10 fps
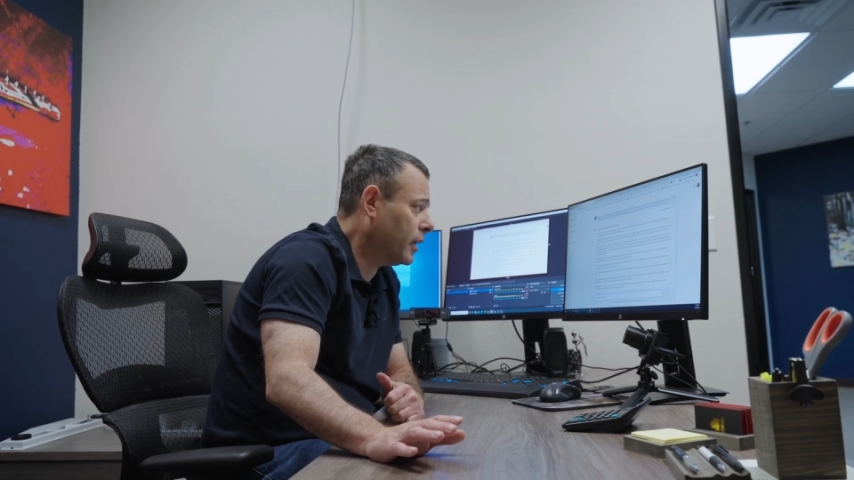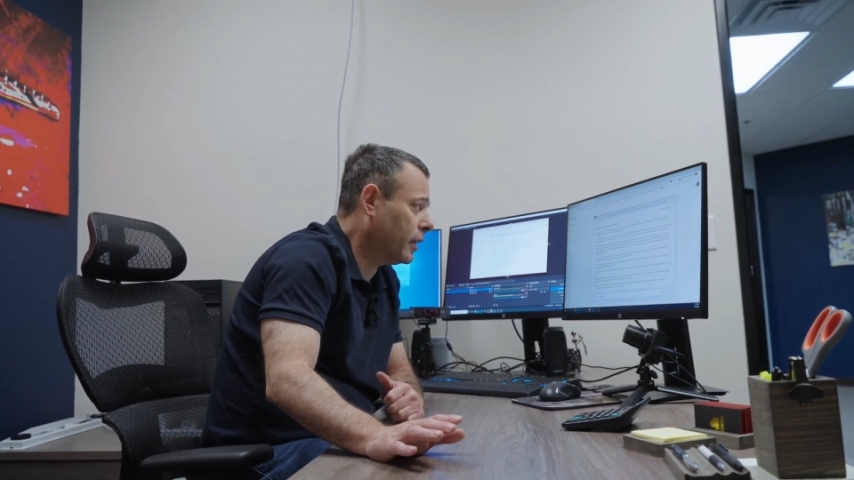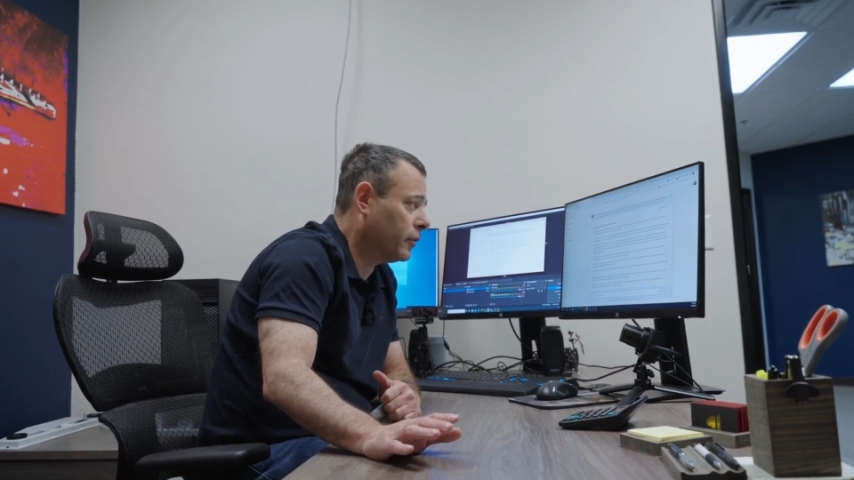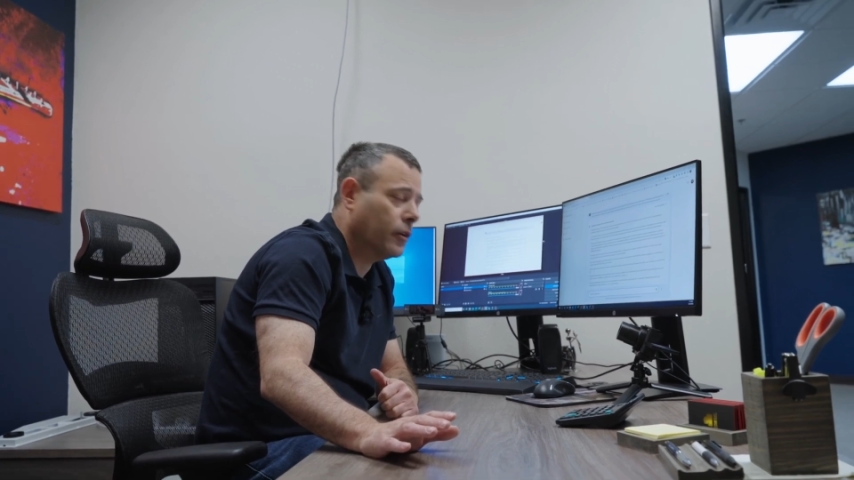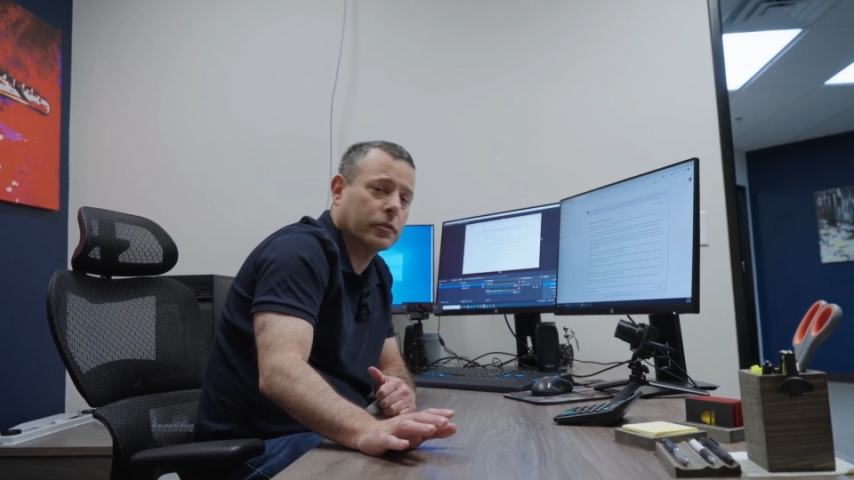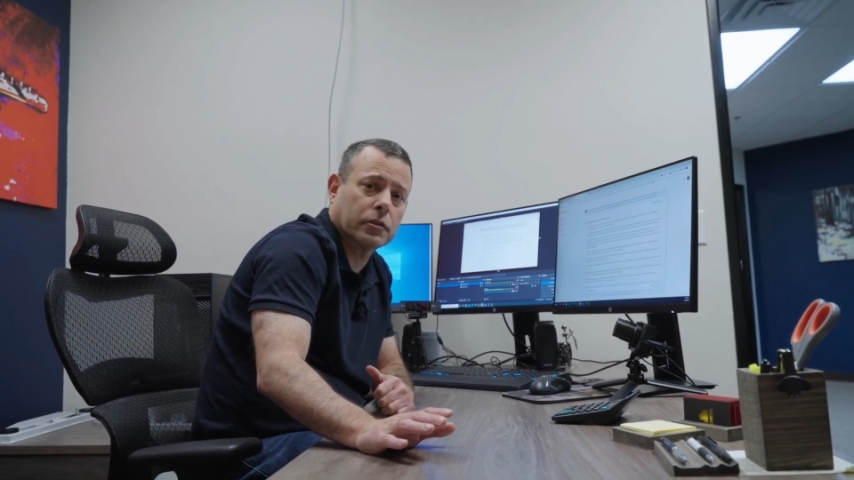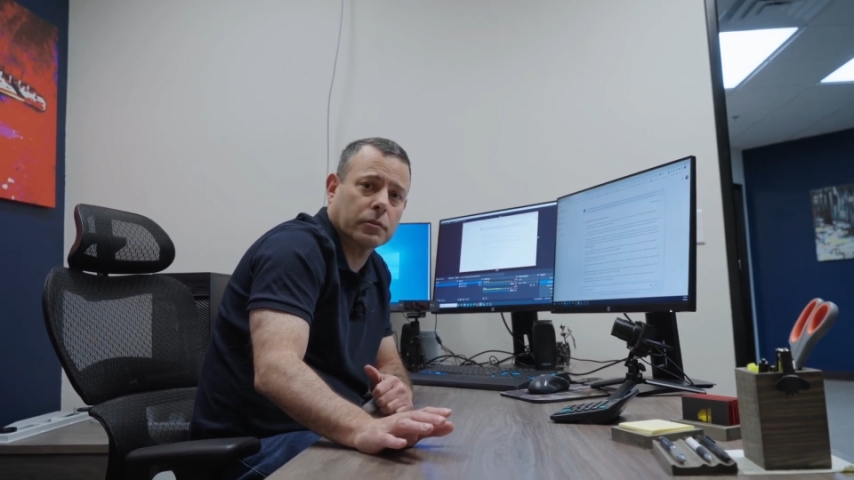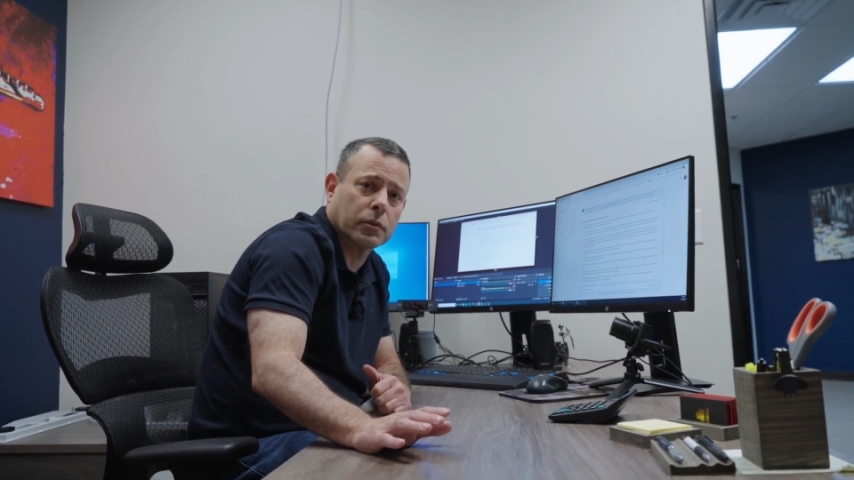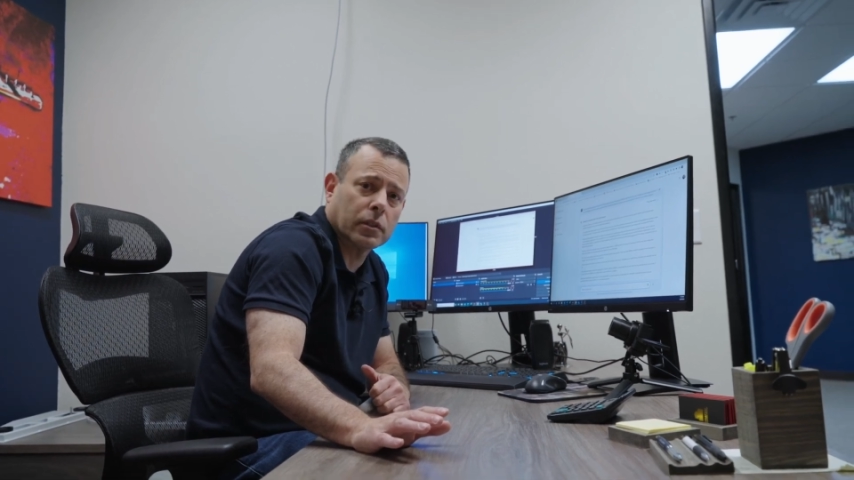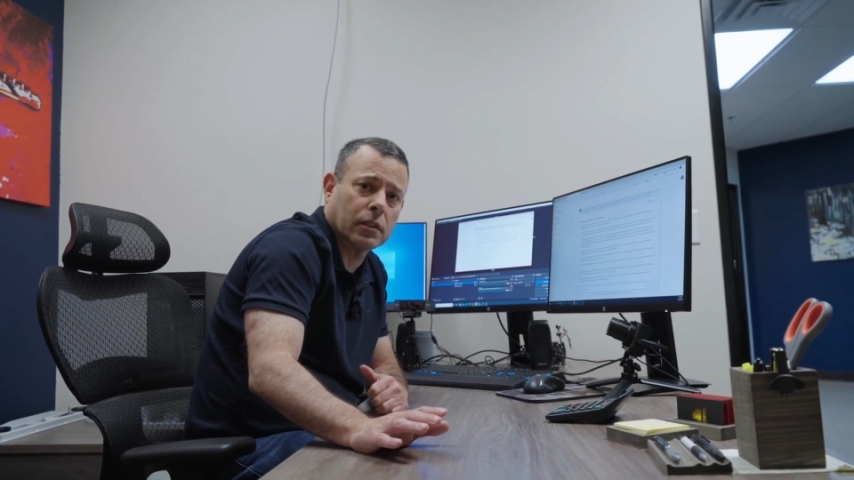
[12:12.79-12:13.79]
and those
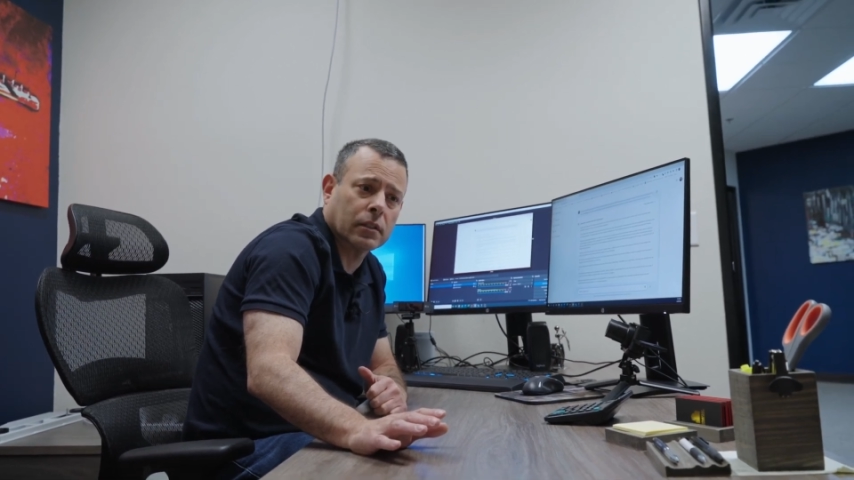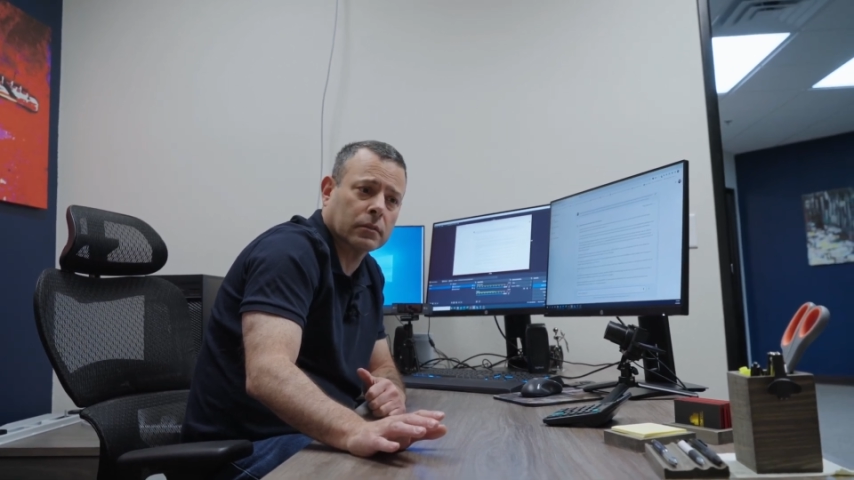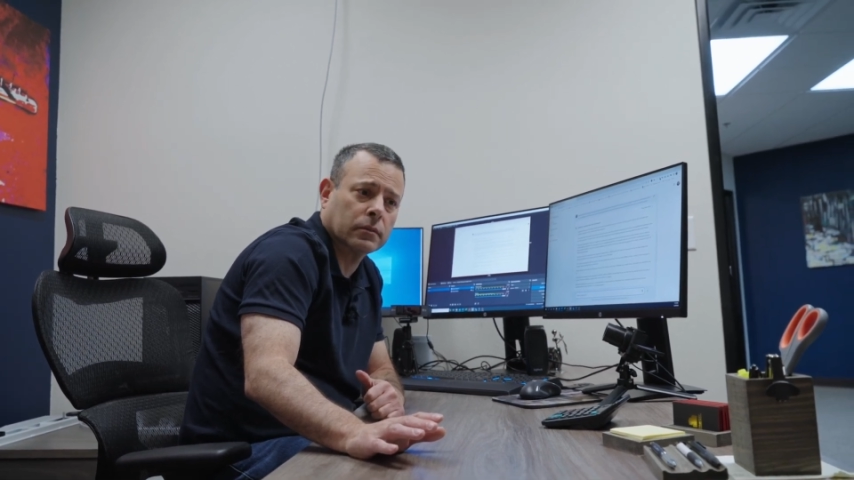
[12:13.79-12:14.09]
were